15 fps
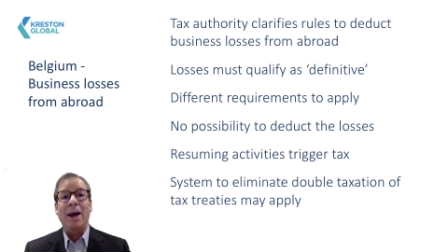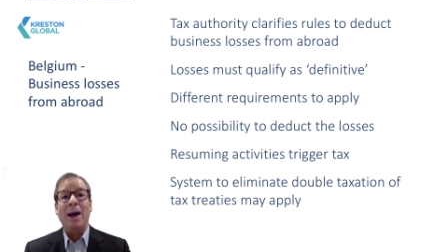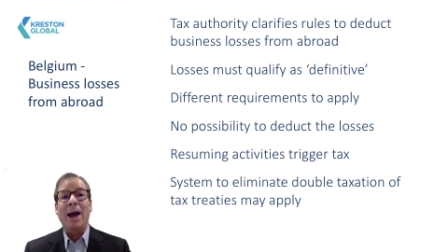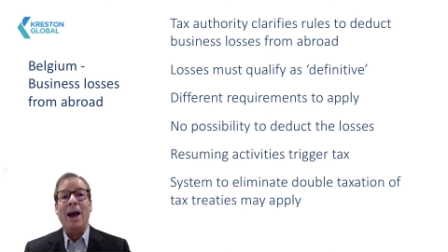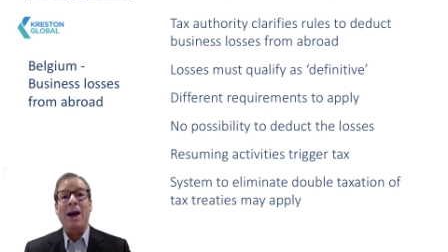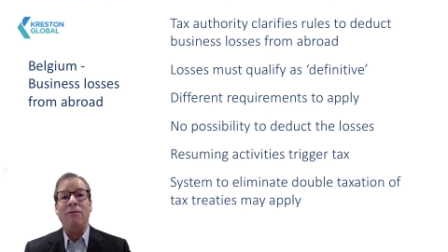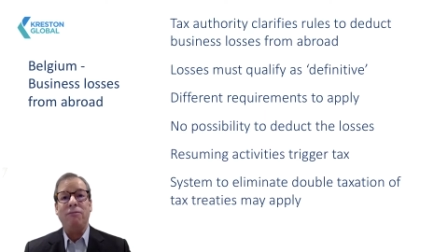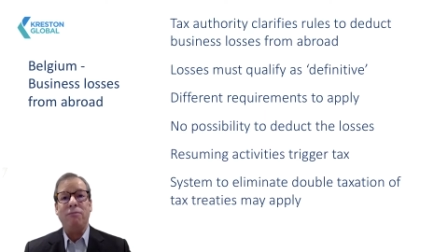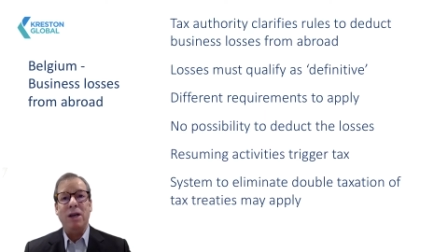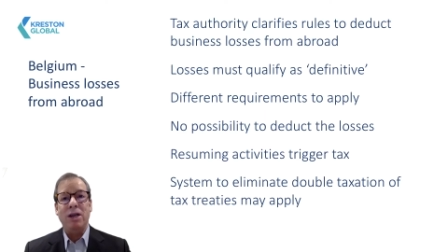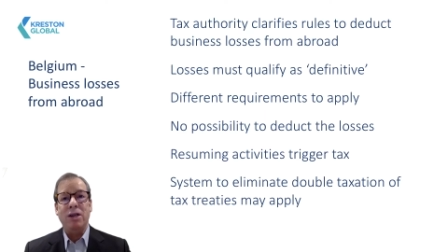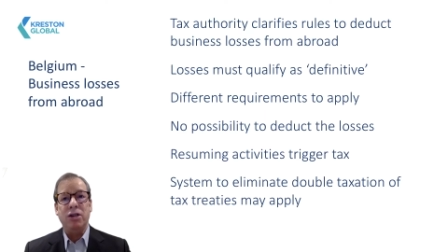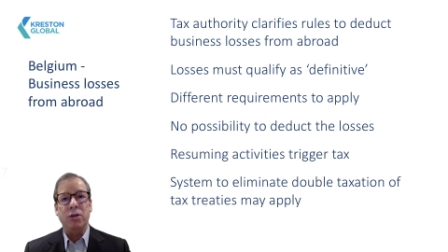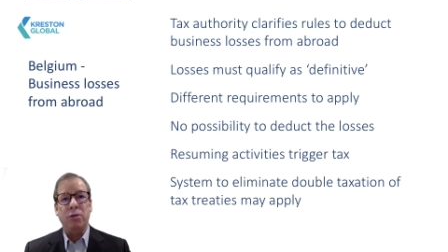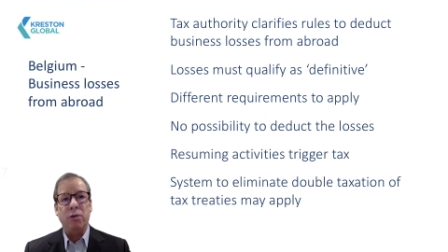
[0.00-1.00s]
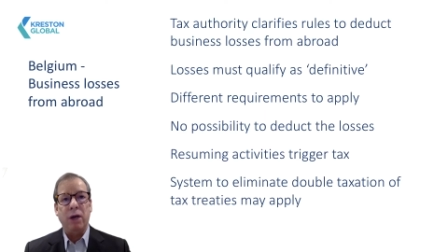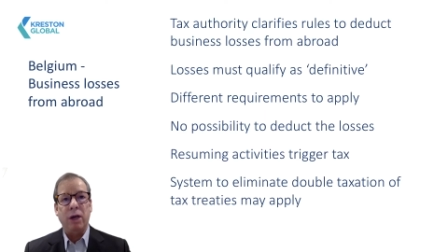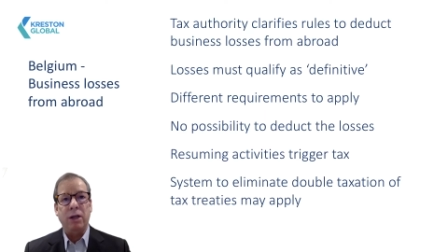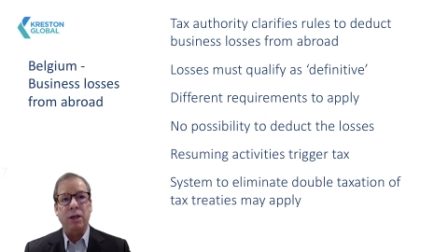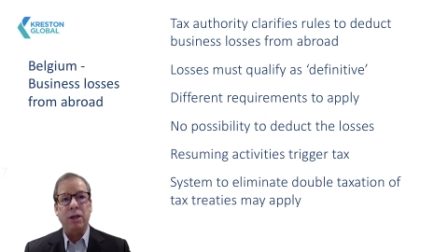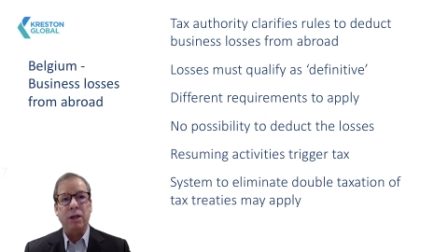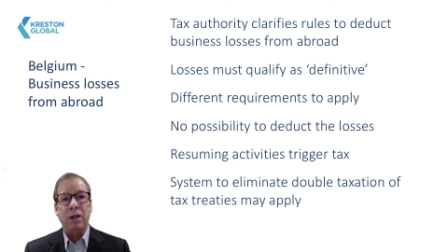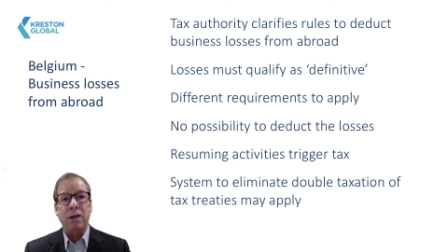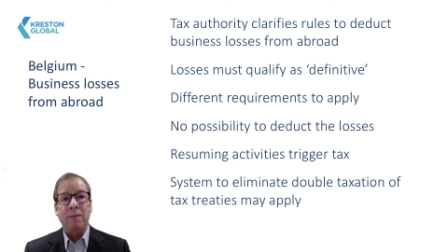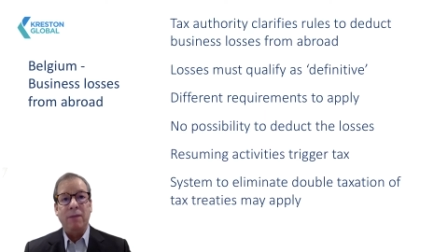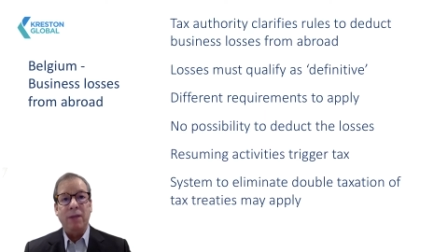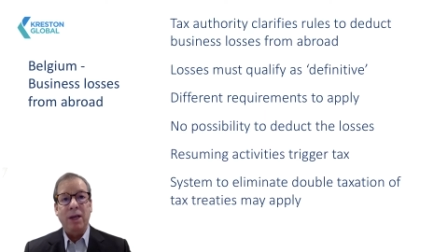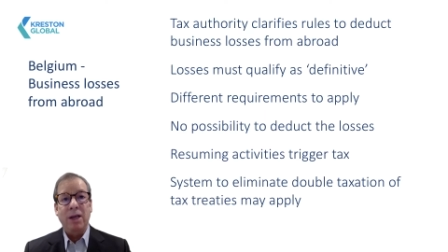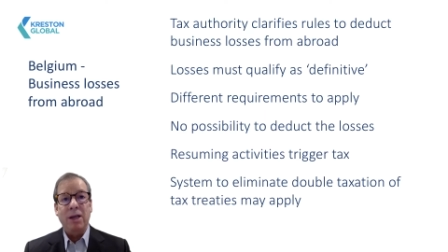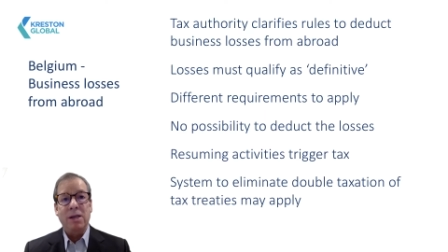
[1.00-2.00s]
have been generated
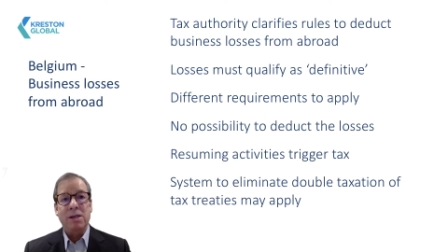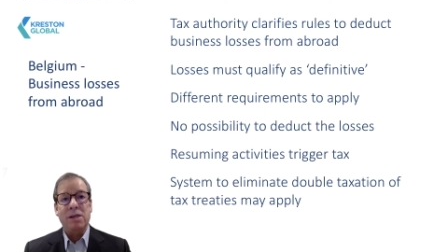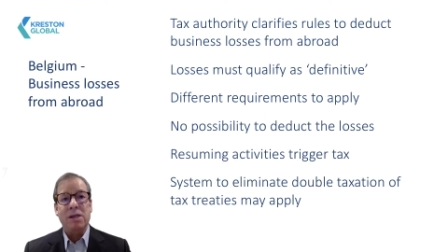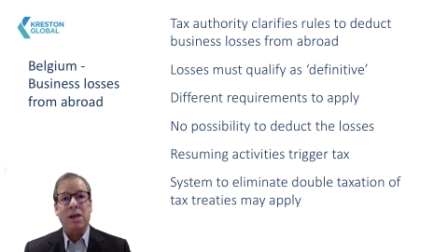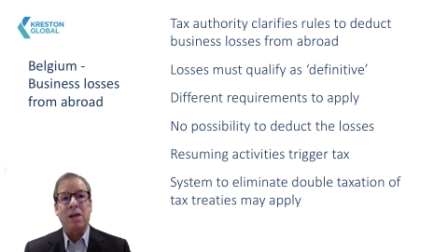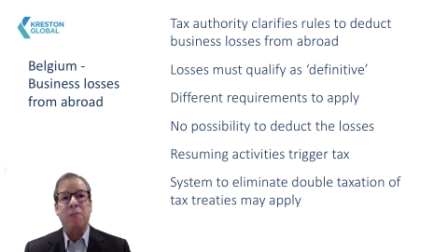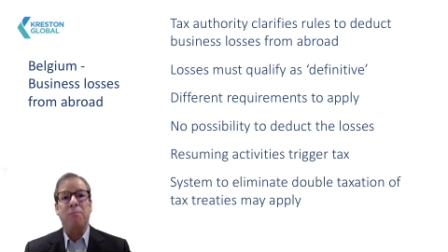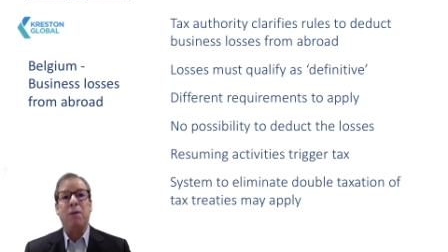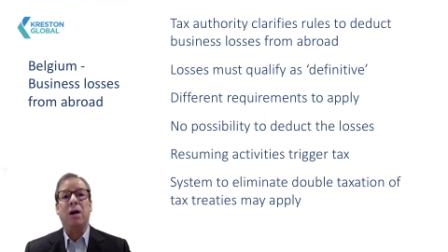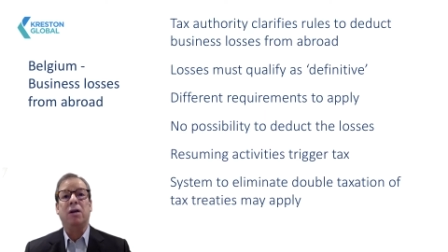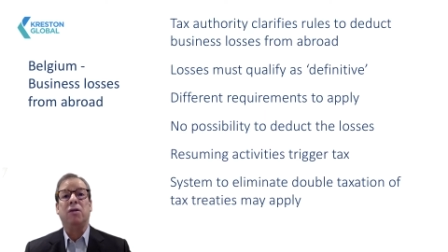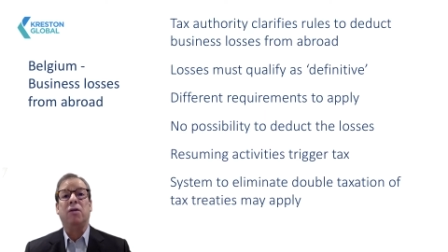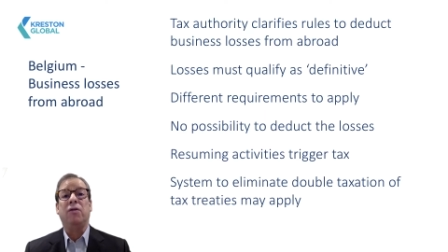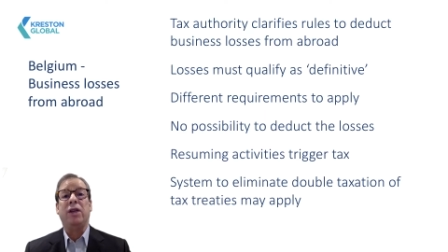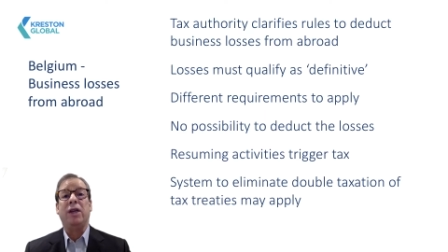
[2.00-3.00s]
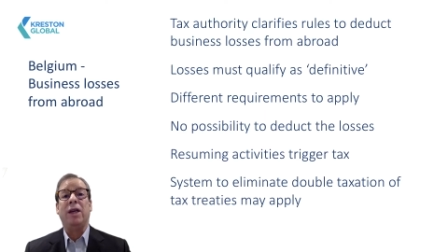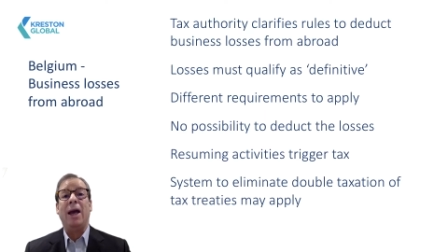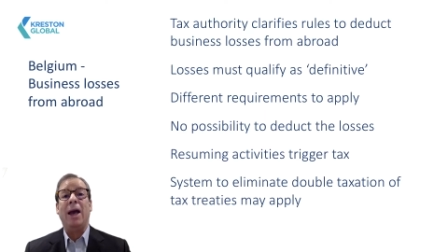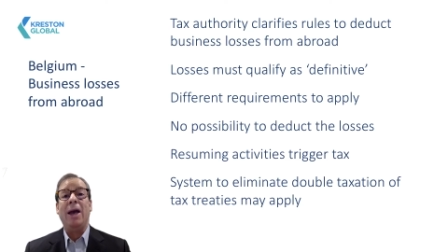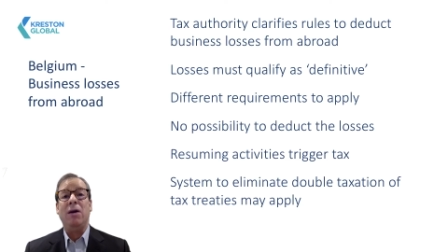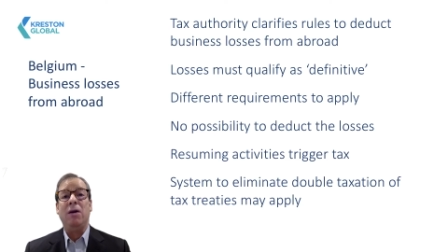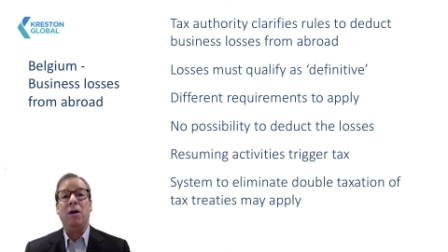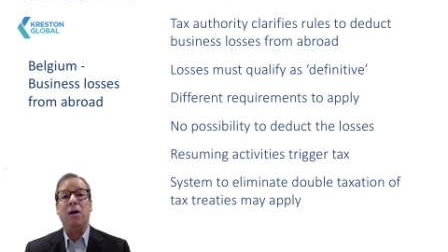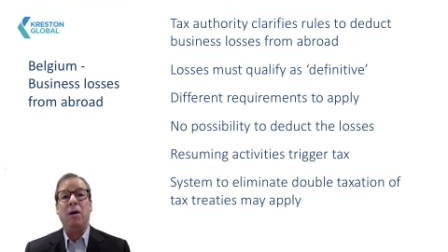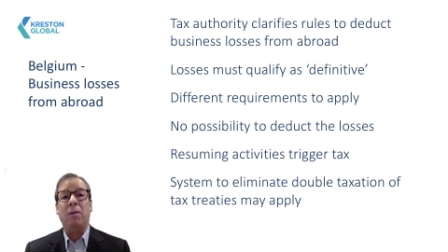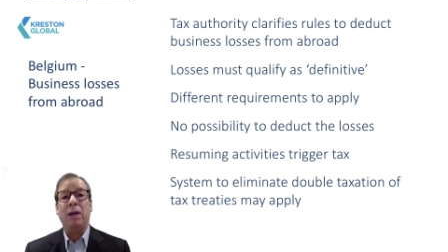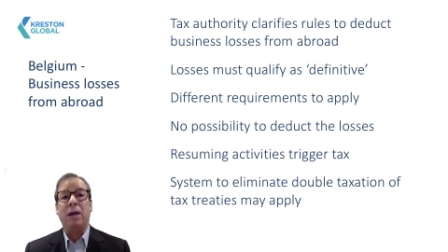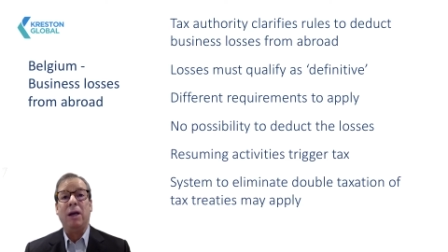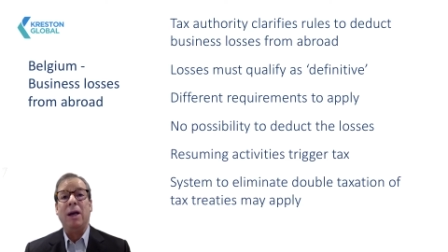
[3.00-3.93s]
in a state part of the Economic